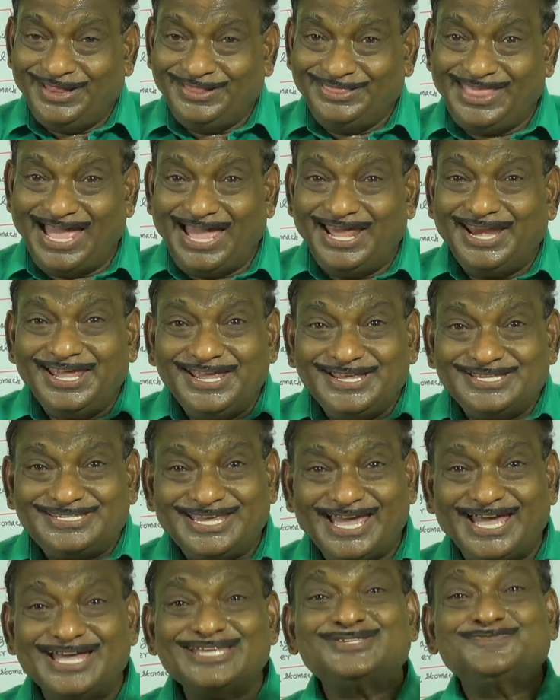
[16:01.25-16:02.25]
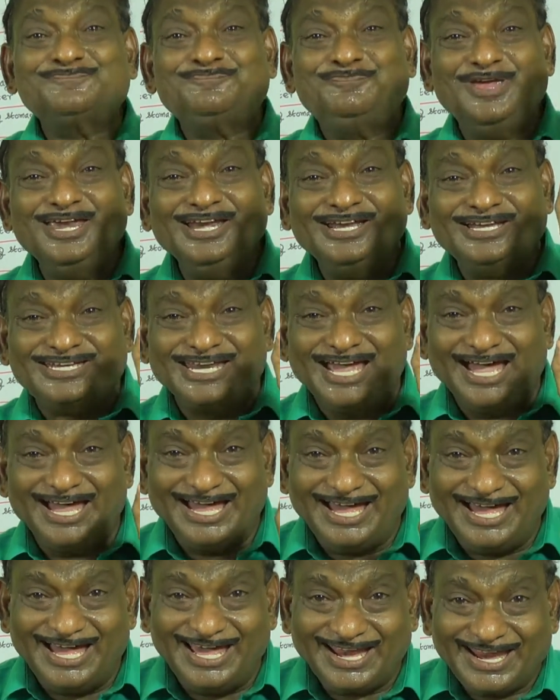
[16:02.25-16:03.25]
there is a
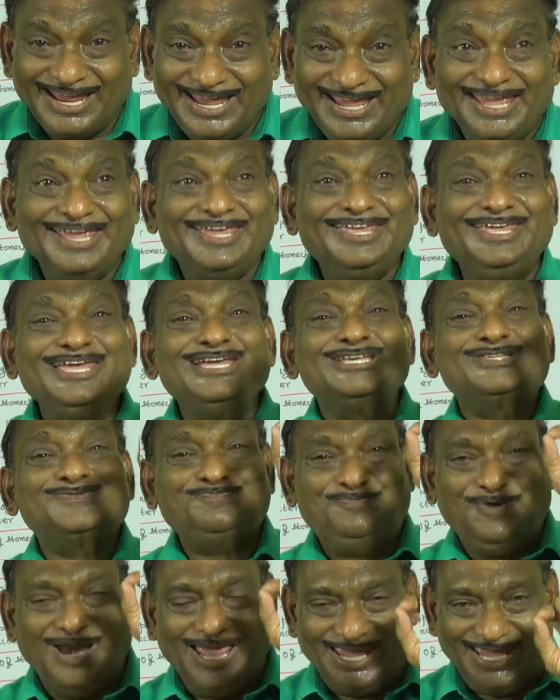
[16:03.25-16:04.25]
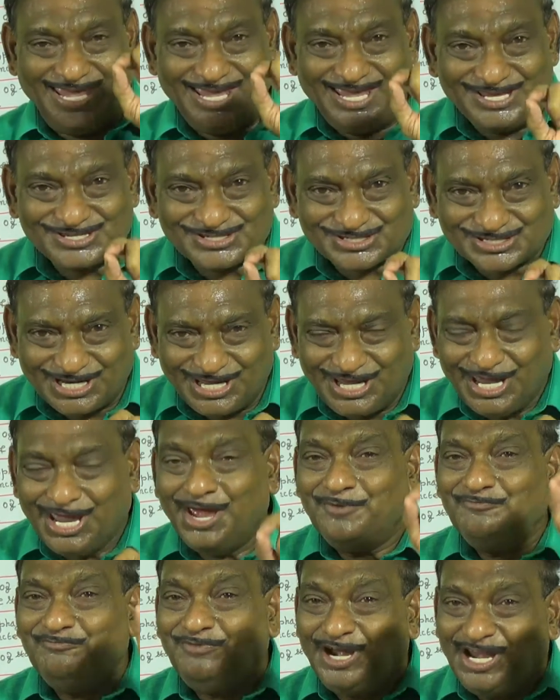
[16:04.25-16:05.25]
sphincter is placed
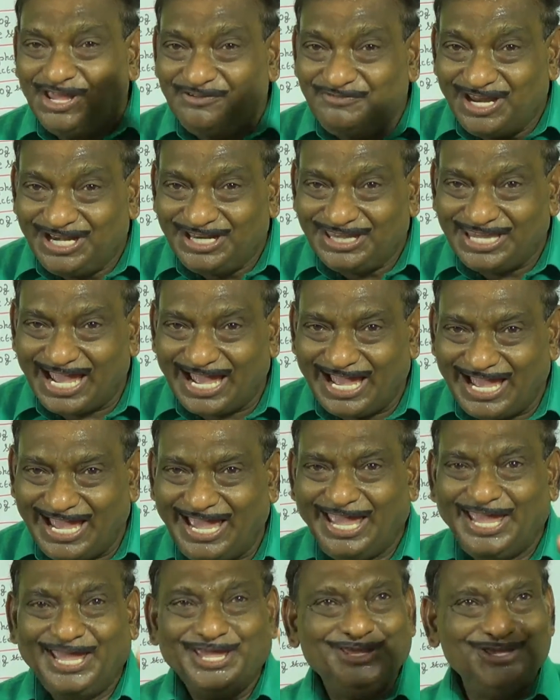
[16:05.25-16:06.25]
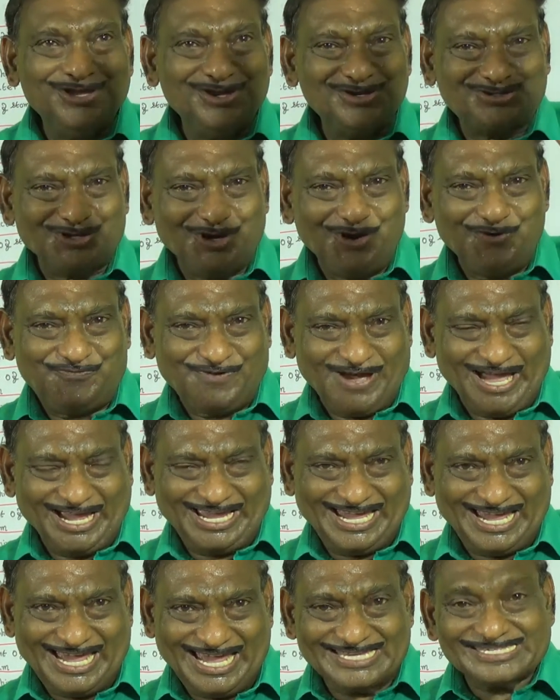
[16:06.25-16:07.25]
between the
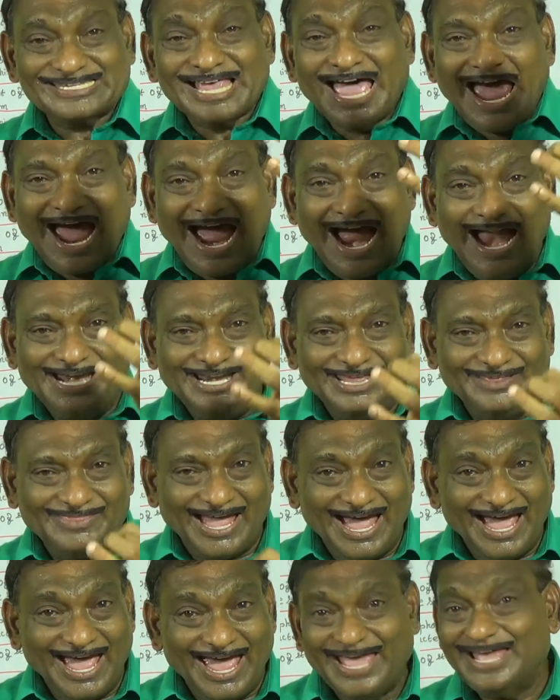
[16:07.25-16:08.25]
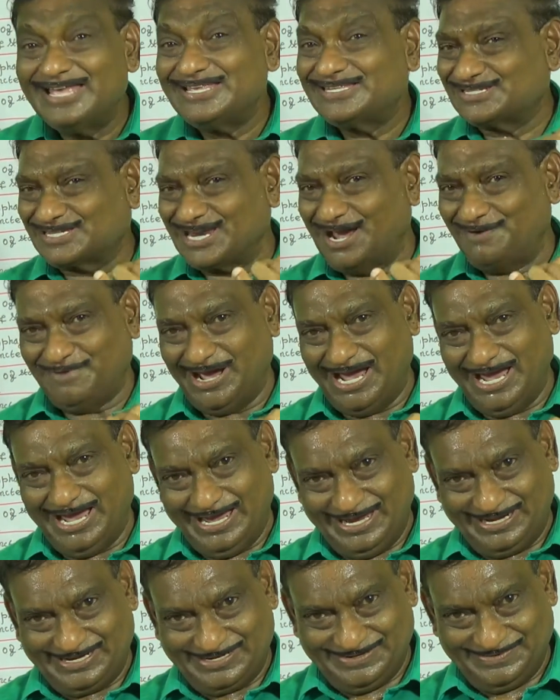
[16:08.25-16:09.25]
esophagus and the
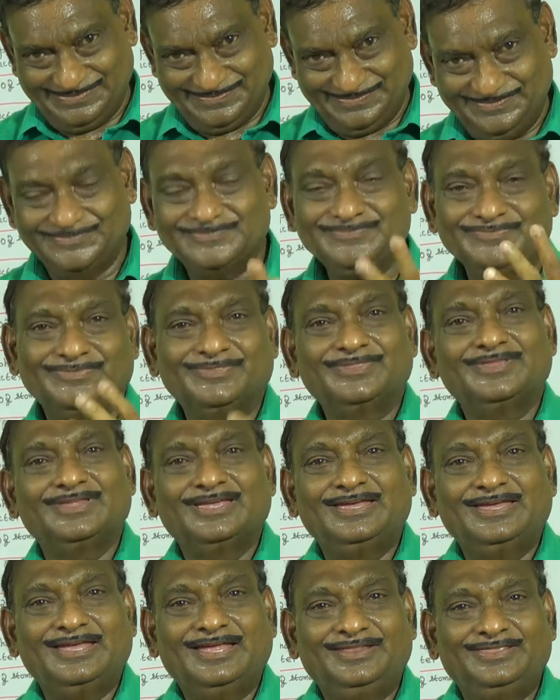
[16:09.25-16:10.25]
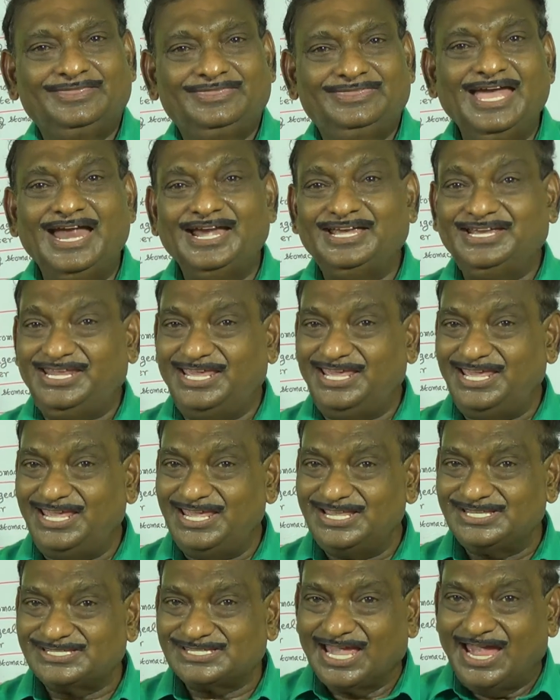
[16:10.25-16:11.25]
stomach. That
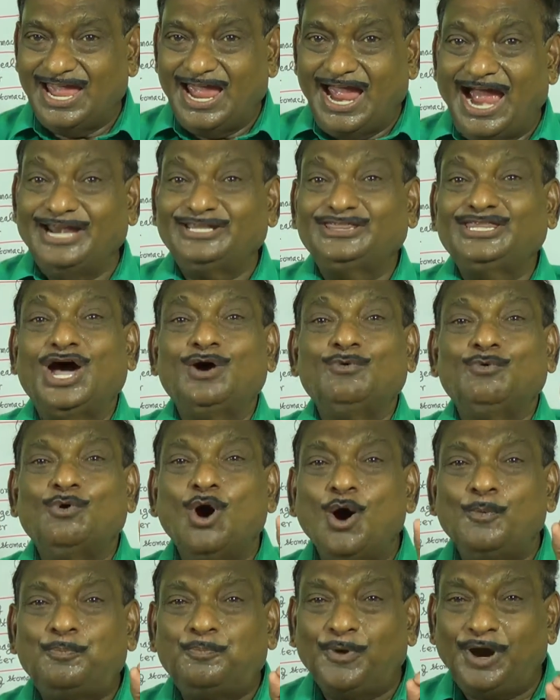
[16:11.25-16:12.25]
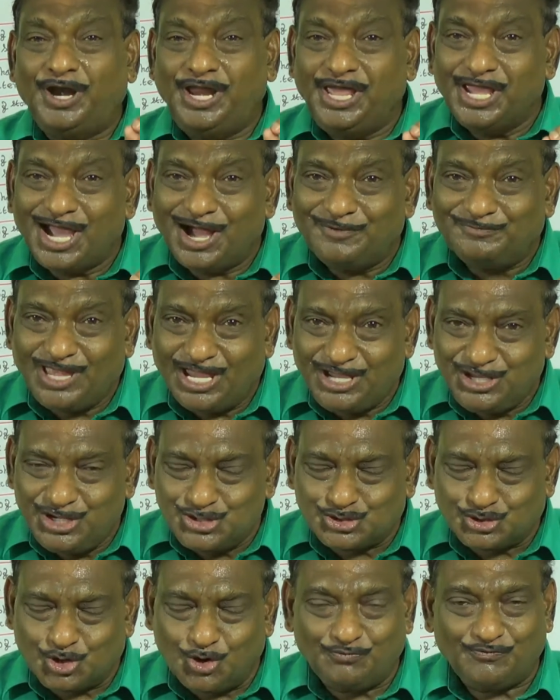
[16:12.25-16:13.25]
is at the opening of the
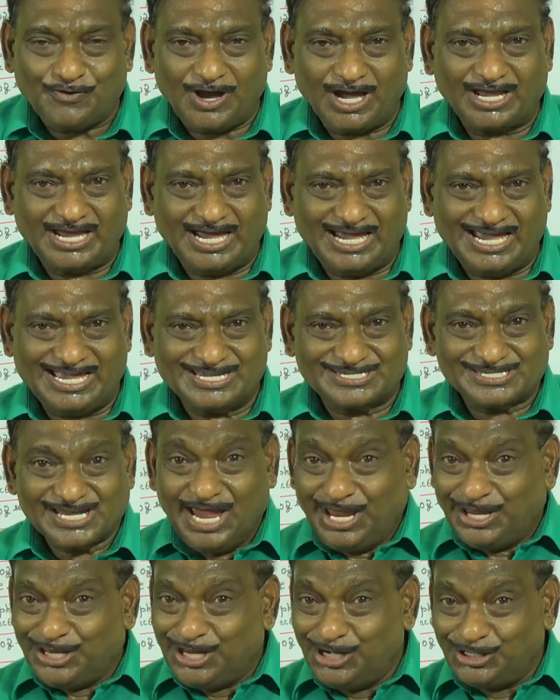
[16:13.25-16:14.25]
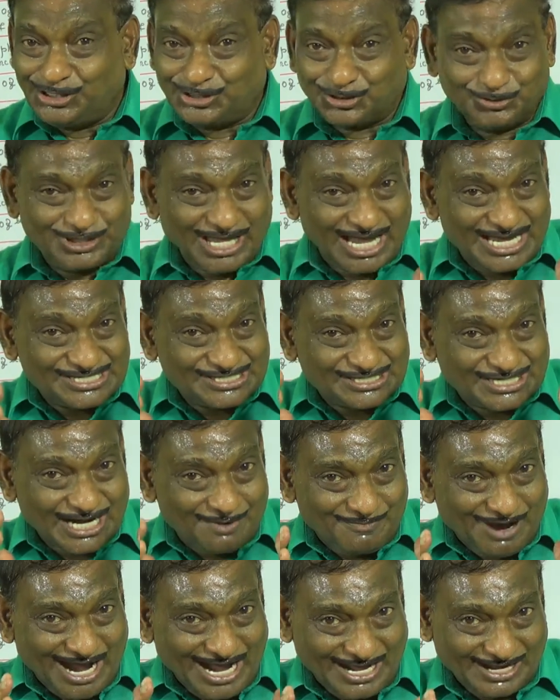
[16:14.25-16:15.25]
esophagus into the
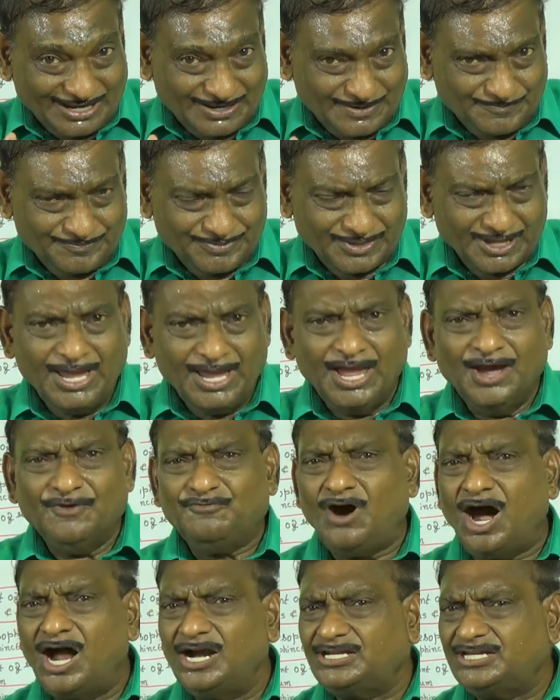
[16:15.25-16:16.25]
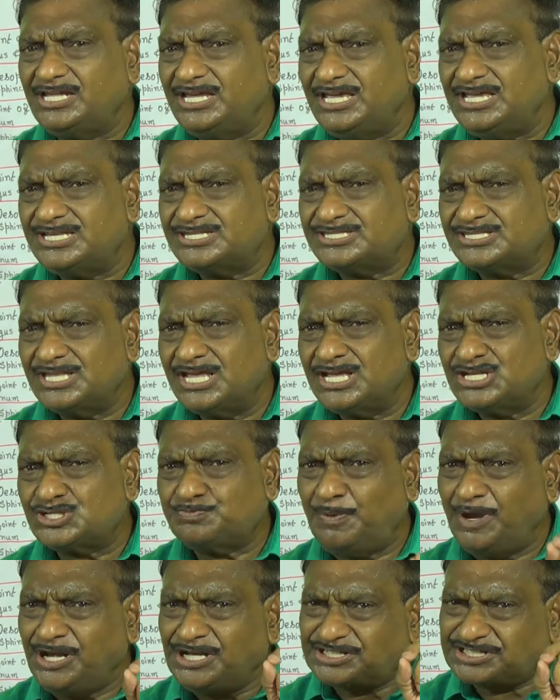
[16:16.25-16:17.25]
stomach. What is
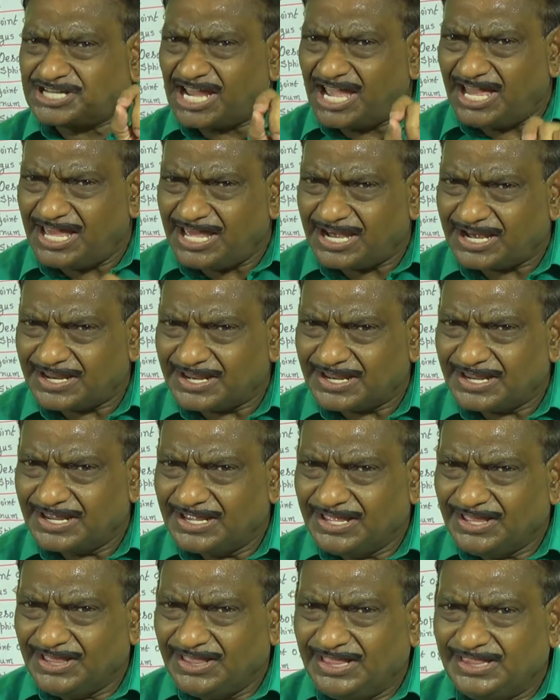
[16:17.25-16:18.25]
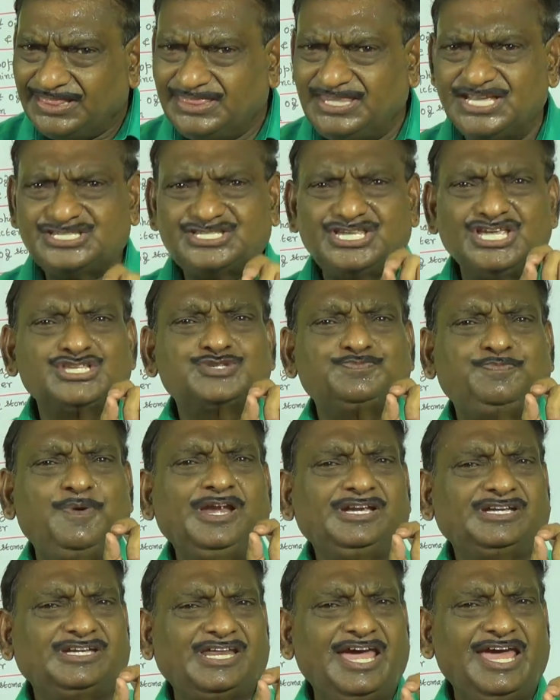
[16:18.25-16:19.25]
sphincter? This
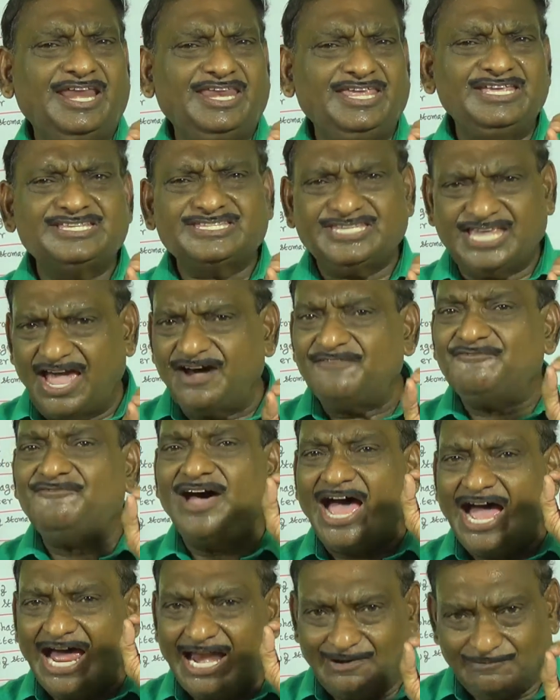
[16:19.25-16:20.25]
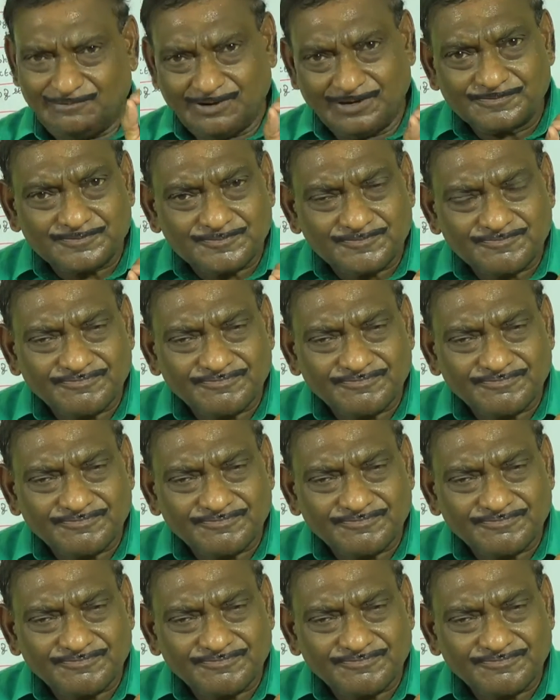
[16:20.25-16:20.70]
sphincter is a valve.